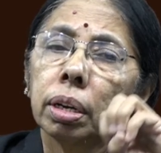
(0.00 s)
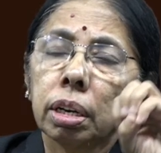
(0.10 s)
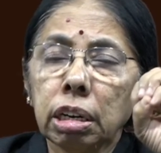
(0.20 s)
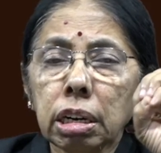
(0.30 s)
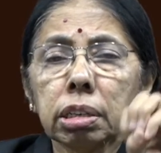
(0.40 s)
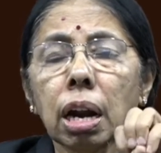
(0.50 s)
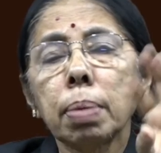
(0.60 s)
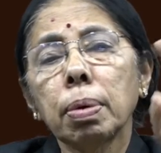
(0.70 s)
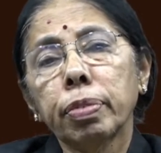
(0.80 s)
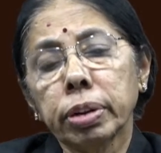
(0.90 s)
he is
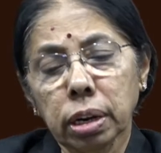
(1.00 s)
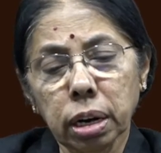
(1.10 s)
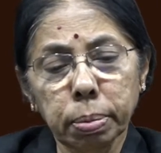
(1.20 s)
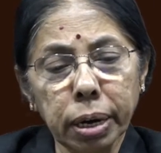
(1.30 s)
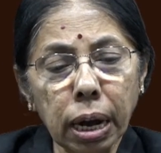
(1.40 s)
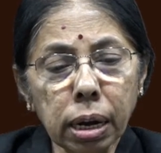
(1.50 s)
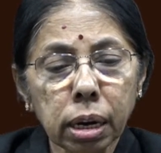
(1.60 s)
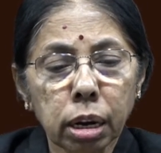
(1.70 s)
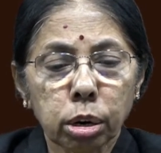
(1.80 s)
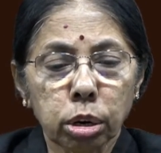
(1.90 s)
liable for the criminal
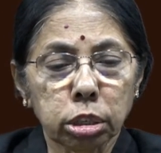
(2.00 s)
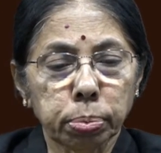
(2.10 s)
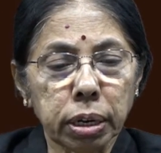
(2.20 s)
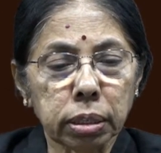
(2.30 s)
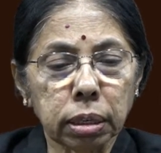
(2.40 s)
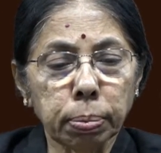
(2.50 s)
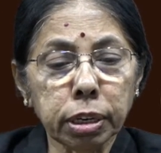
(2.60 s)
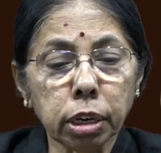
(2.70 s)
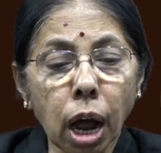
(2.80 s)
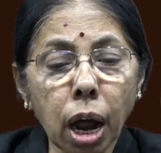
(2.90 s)
conspiracy.
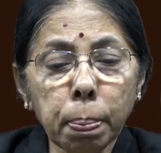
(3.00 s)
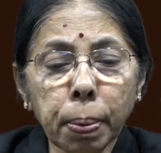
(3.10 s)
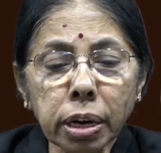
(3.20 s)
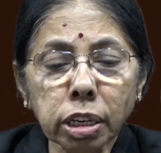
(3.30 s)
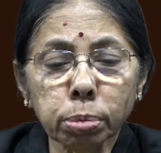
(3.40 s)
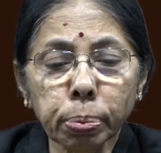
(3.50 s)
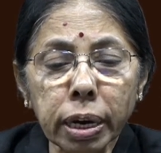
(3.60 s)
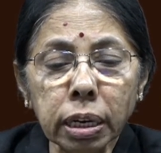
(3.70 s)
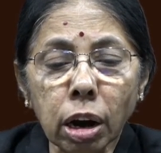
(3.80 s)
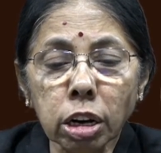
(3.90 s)
But
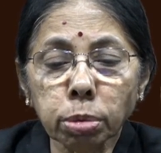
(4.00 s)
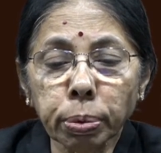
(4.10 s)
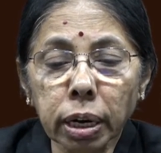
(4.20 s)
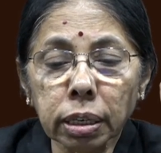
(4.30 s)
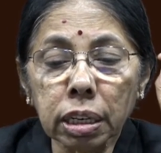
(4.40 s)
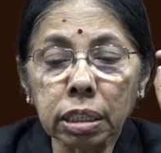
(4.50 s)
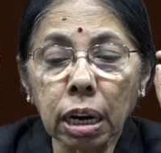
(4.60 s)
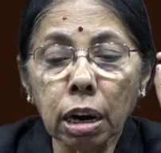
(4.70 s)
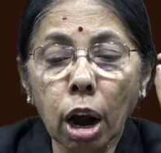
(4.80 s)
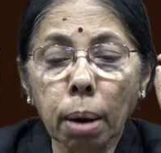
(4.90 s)
non-participant conspirators
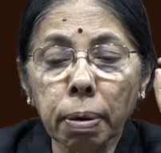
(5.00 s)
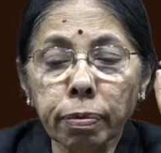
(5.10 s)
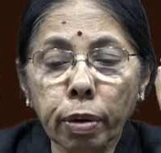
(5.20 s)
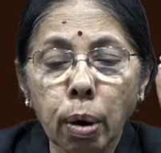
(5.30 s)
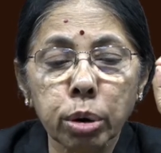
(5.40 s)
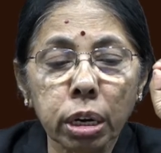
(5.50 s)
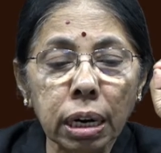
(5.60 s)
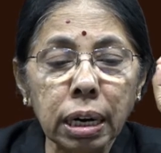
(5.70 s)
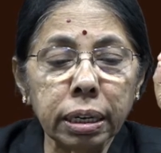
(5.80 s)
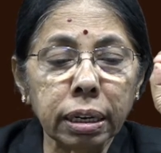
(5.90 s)
cannot be found
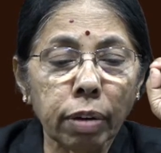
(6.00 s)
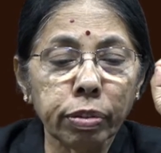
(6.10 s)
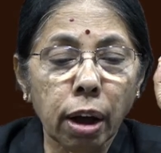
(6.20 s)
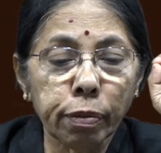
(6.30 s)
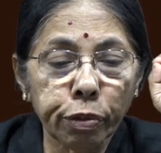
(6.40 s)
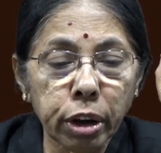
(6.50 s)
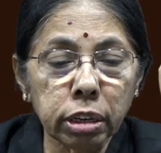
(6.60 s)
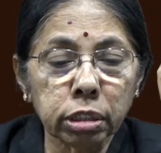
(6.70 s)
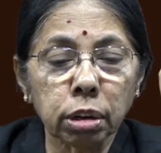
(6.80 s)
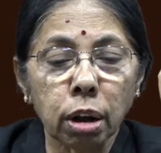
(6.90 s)
guilty of the
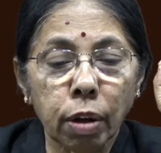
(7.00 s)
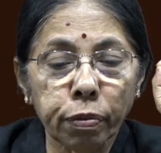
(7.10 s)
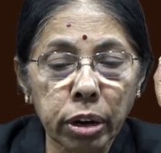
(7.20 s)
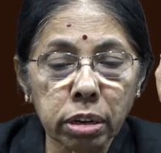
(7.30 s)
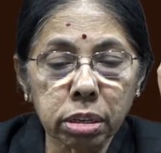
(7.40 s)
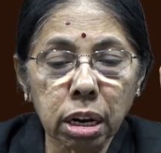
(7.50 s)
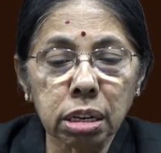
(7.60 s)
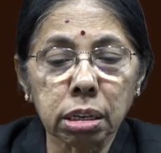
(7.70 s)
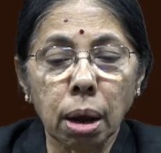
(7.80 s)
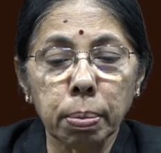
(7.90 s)
offense or
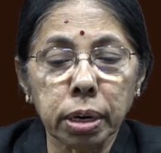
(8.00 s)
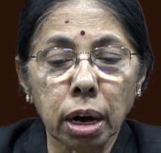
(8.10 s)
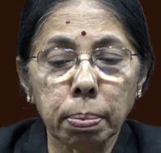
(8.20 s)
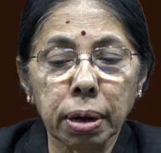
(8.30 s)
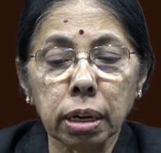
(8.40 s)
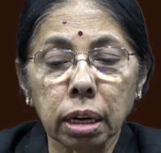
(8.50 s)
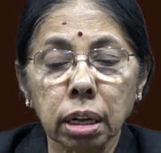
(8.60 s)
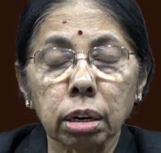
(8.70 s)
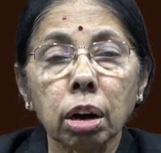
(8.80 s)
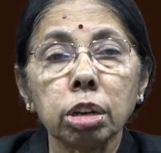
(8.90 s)
offenses committed by the
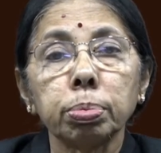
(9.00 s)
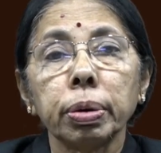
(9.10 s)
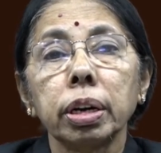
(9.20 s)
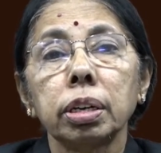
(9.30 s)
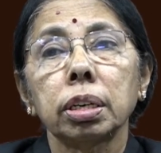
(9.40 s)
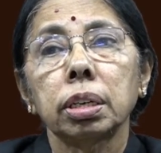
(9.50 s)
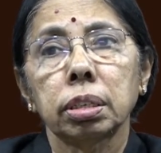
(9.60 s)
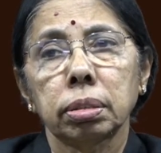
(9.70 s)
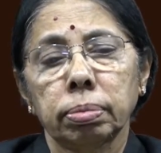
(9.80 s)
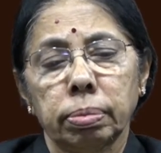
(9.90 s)
other
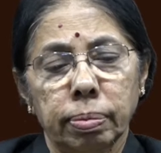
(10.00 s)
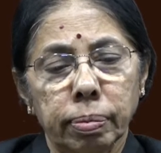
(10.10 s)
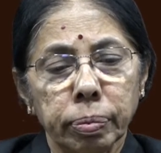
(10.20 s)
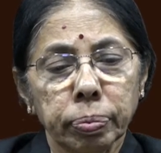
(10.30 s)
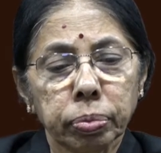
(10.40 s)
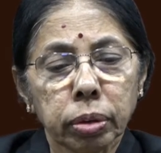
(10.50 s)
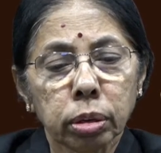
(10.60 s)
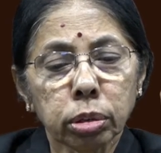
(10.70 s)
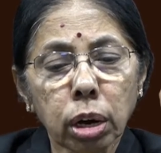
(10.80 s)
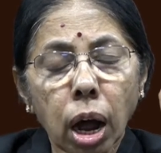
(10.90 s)
conspirators.
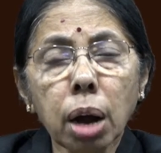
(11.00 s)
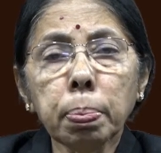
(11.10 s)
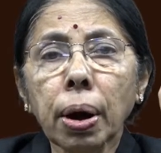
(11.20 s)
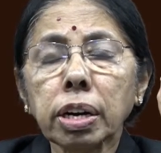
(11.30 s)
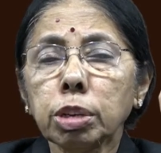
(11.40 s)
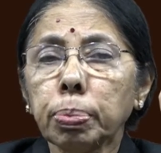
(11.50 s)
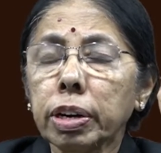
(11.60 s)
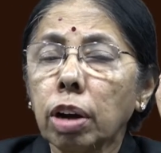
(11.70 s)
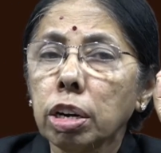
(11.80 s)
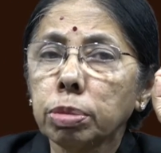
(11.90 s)
So
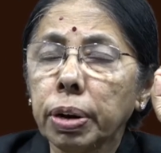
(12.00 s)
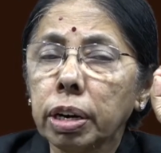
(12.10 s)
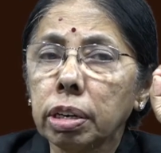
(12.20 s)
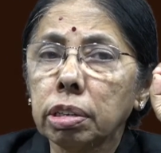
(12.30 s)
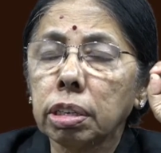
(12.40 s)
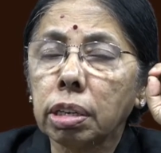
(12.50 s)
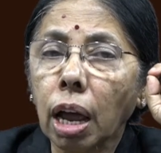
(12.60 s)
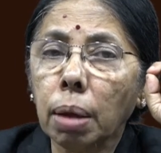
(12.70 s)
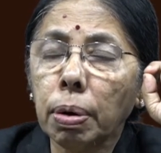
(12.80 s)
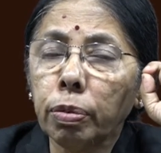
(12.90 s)
non-participant conspirators is
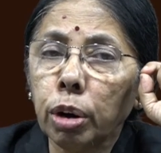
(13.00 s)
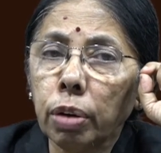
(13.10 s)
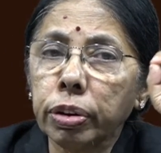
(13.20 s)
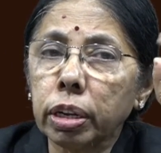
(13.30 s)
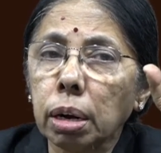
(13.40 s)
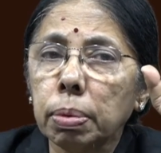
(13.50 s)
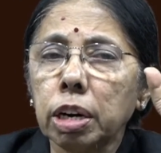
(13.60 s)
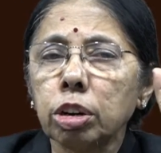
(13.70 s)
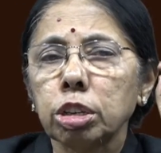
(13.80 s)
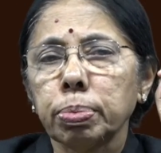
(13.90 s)
liable only for the
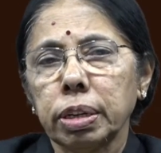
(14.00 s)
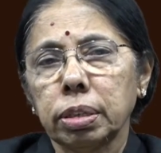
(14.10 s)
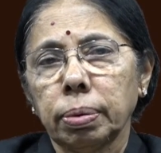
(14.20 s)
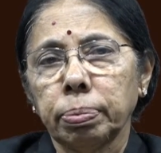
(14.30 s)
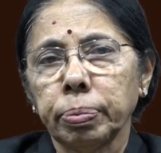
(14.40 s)
criminal conspiracy.